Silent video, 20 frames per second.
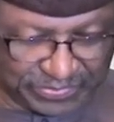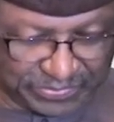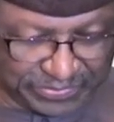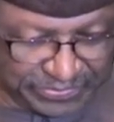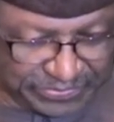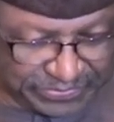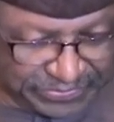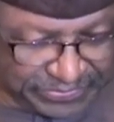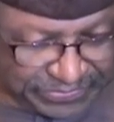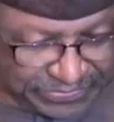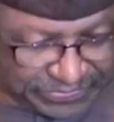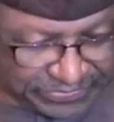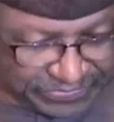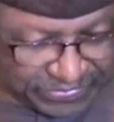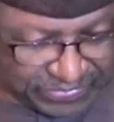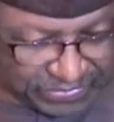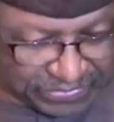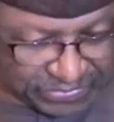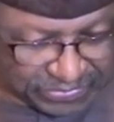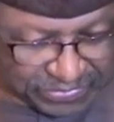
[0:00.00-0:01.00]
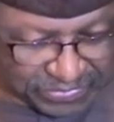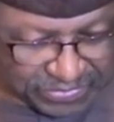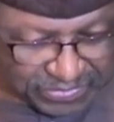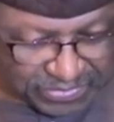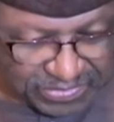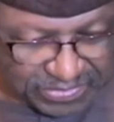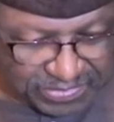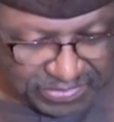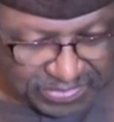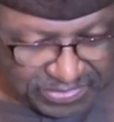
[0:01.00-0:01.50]
advocates the need for
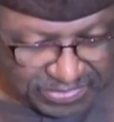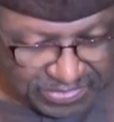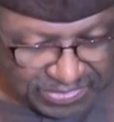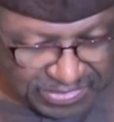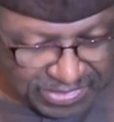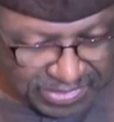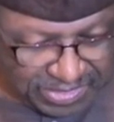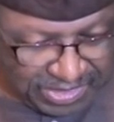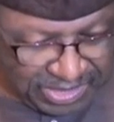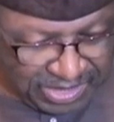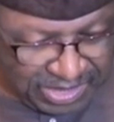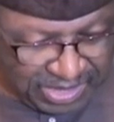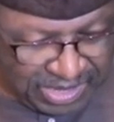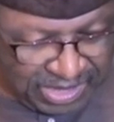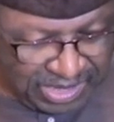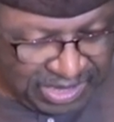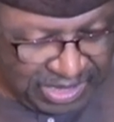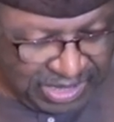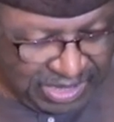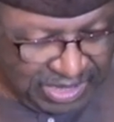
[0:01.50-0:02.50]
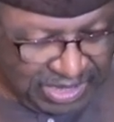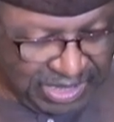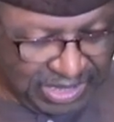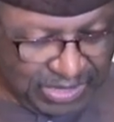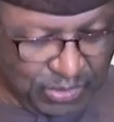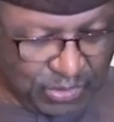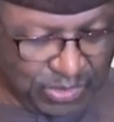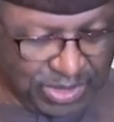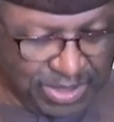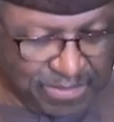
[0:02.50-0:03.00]
increased coverage across all
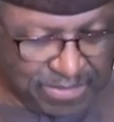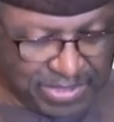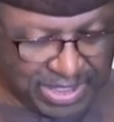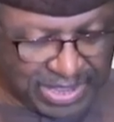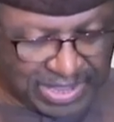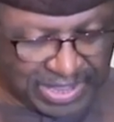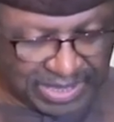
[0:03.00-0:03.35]
states